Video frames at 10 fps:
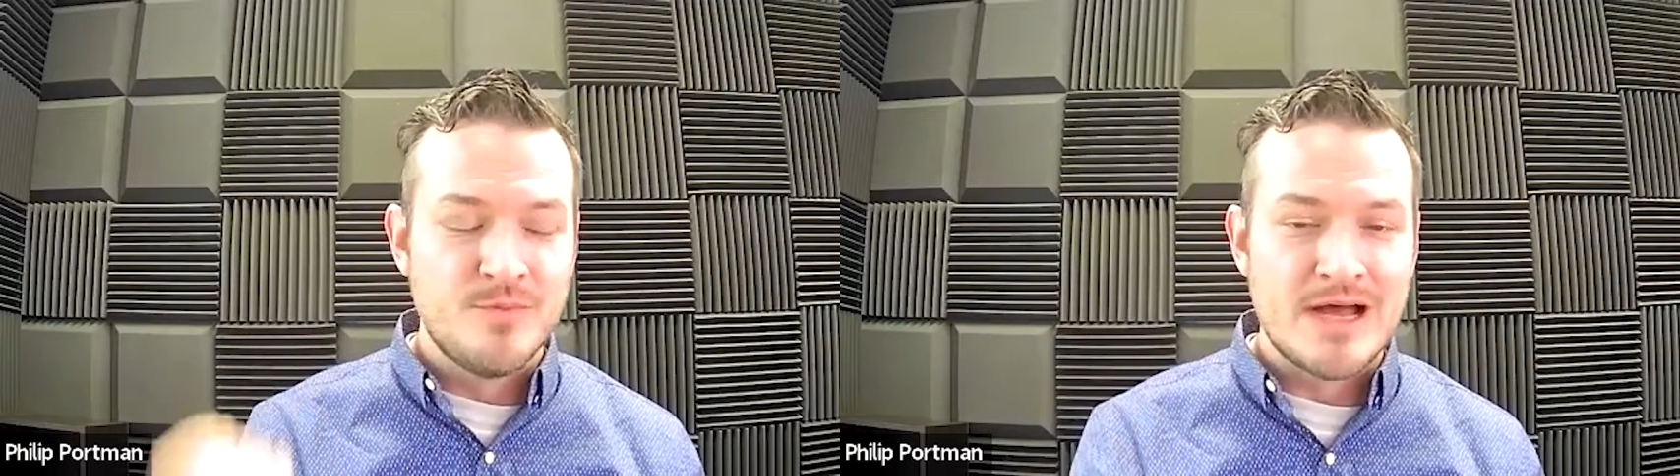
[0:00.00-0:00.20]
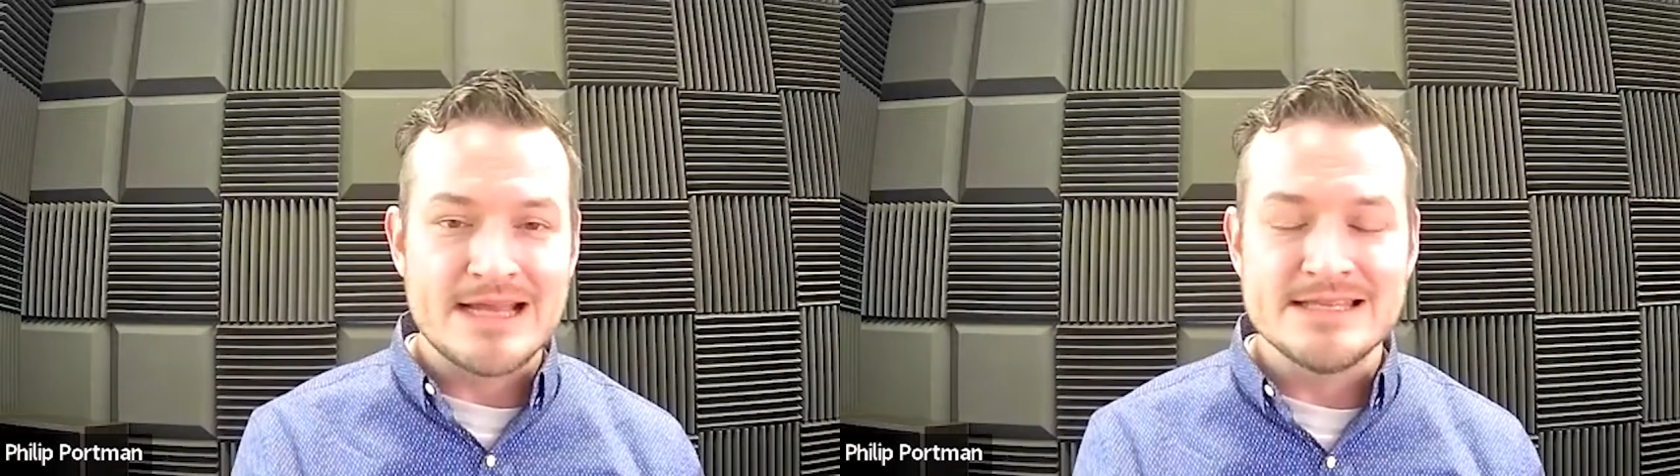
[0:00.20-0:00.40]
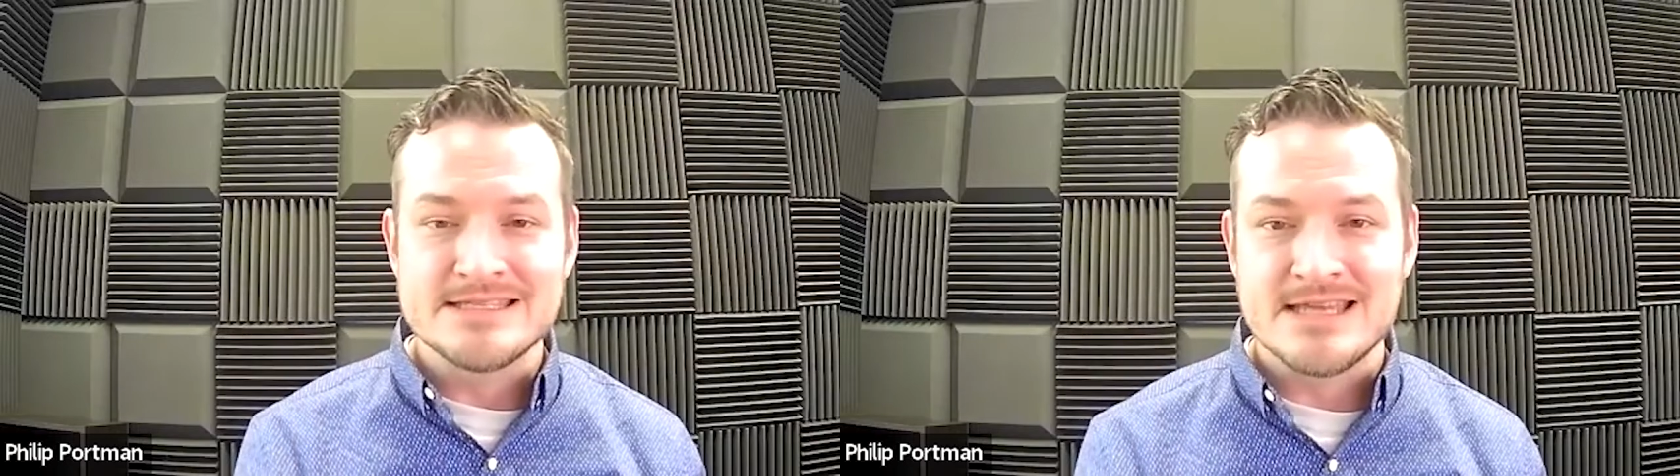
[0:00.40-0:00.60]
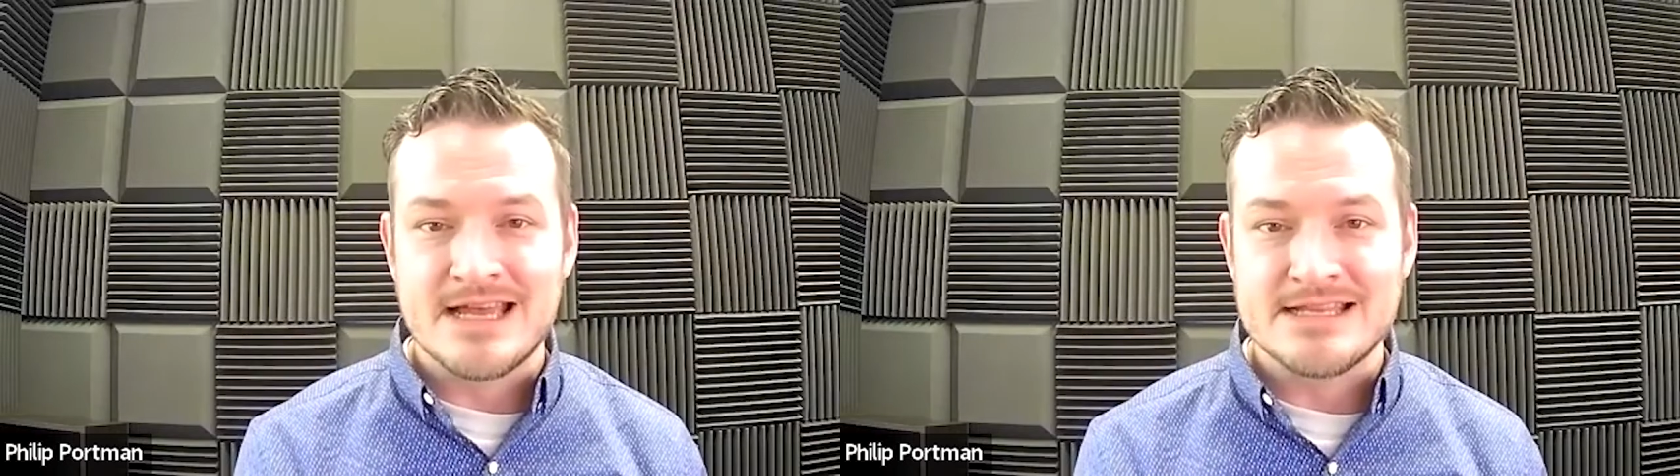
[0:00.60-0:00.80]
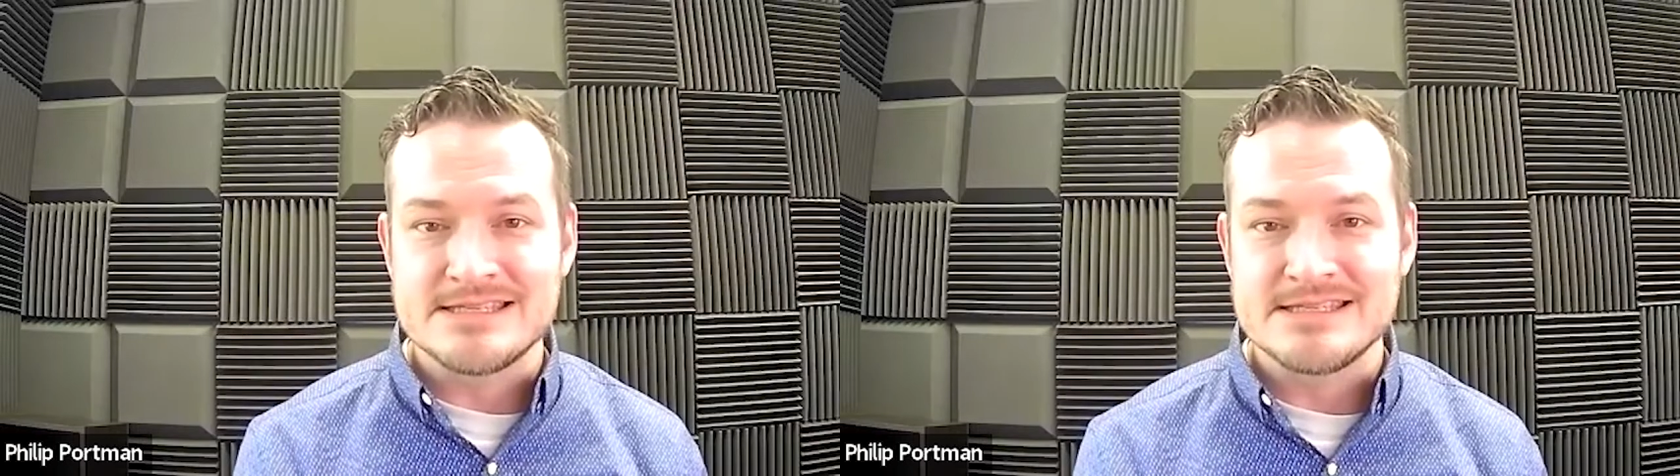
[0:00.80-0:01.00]

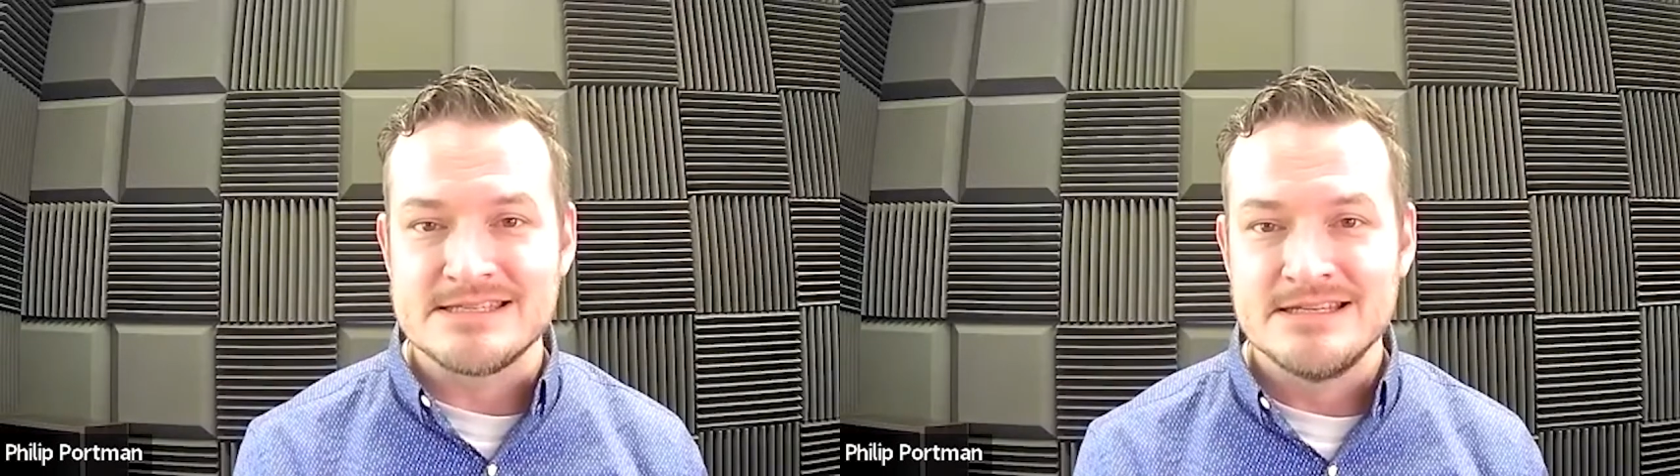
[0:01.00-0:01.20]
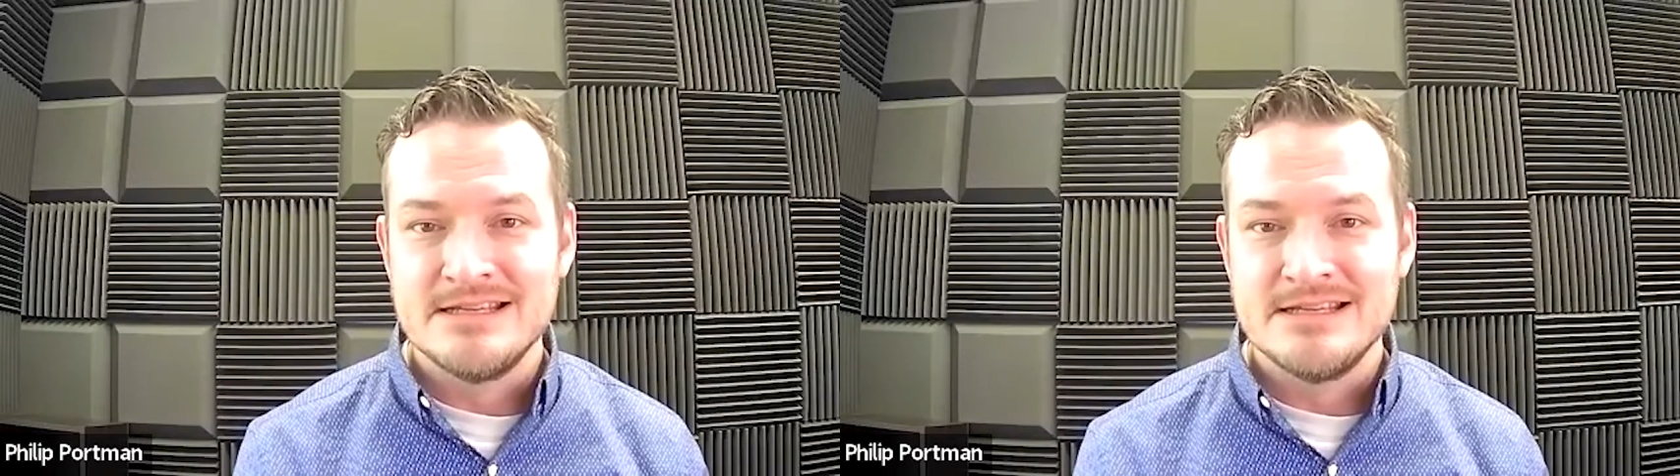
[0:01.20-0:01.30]
mindsets,